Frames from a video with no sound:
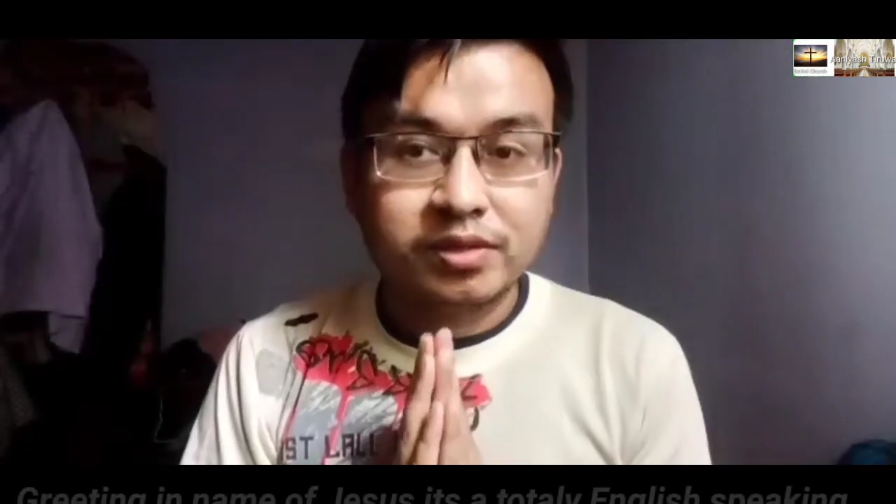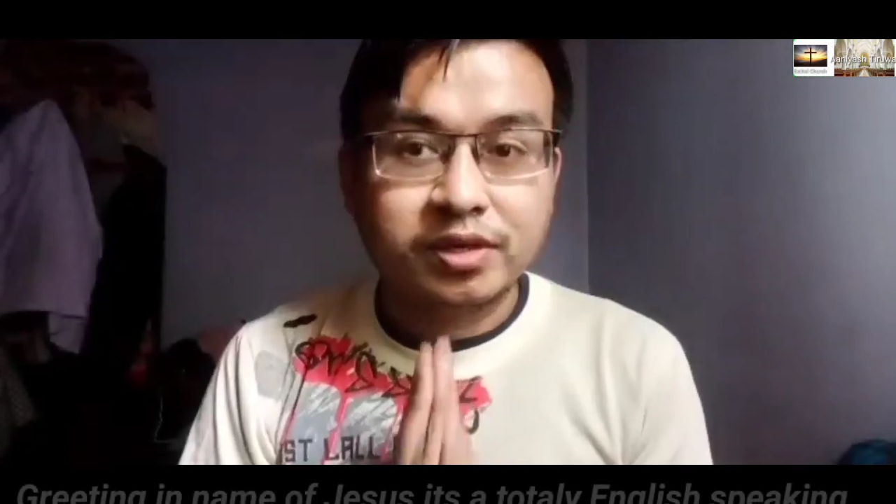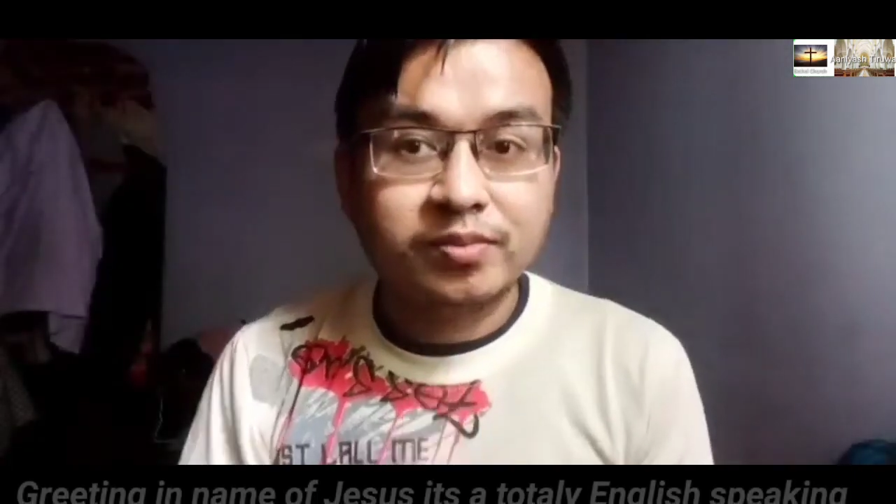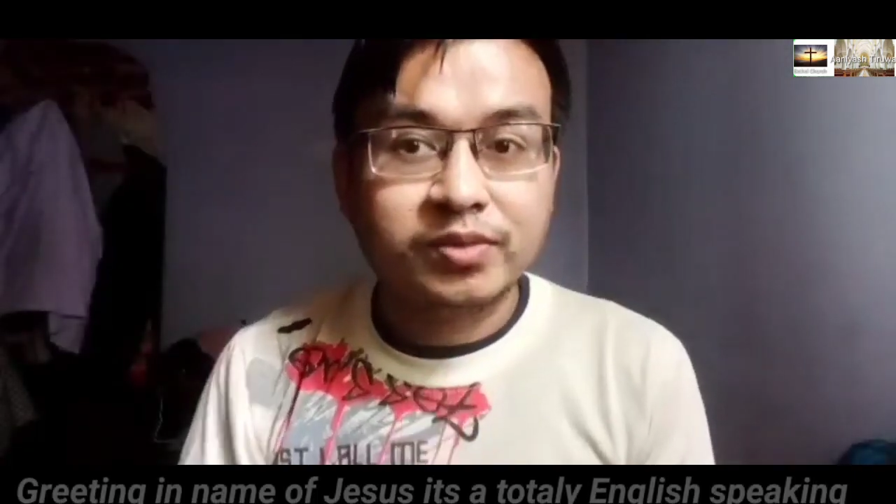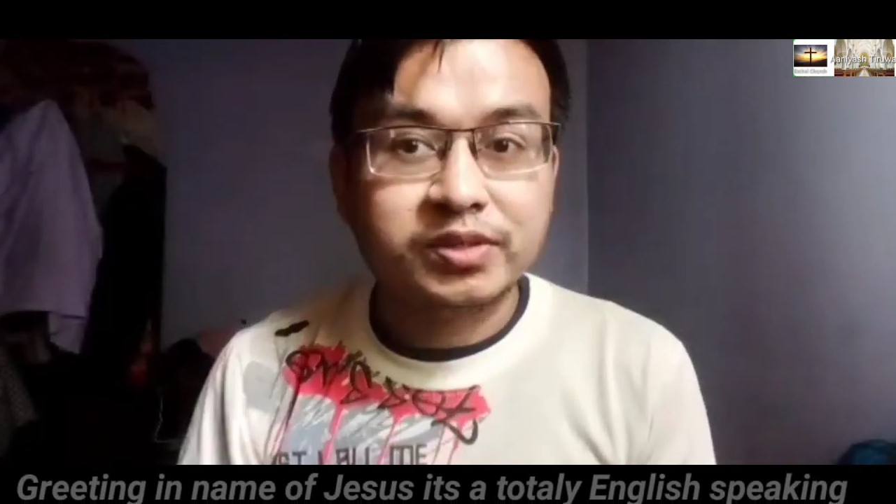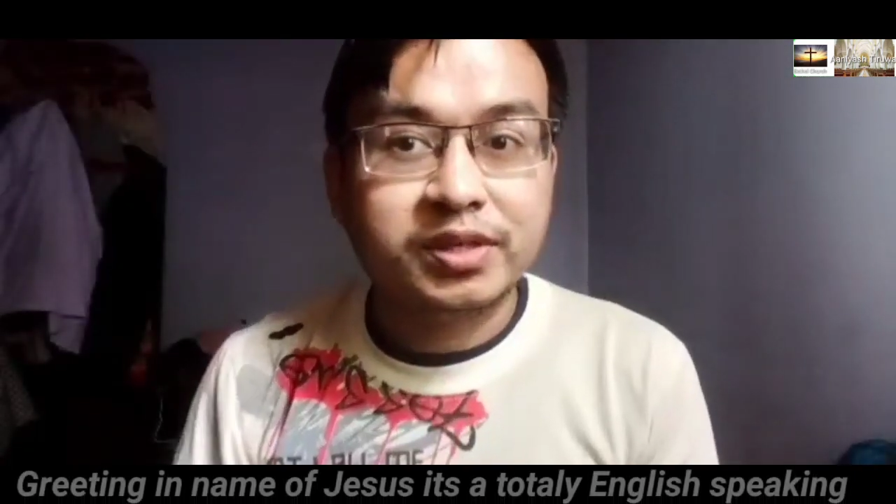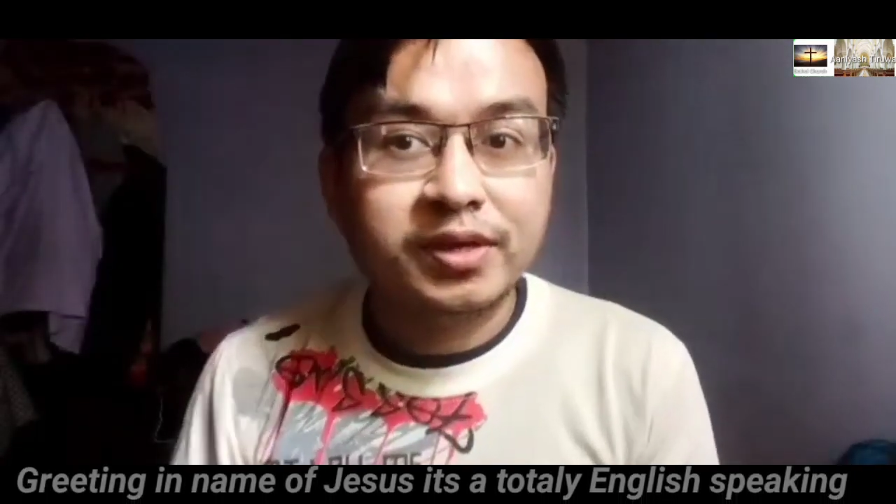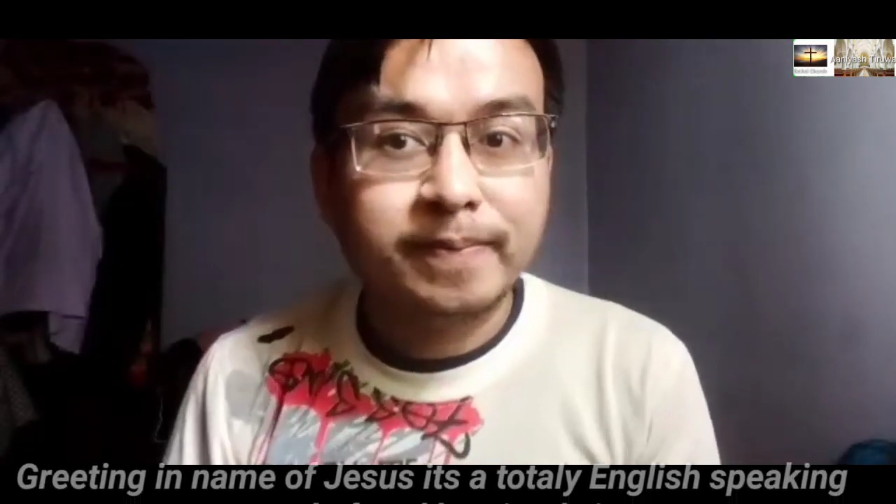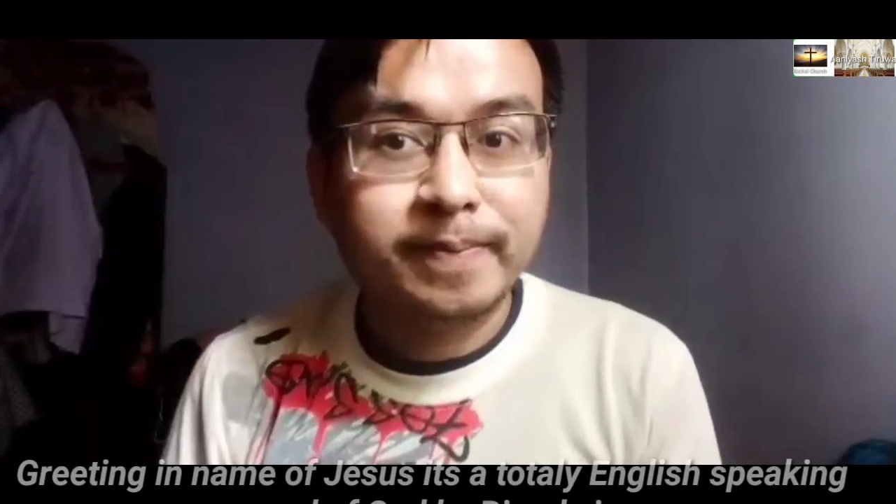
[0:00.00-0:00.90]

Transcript: Jai Masih.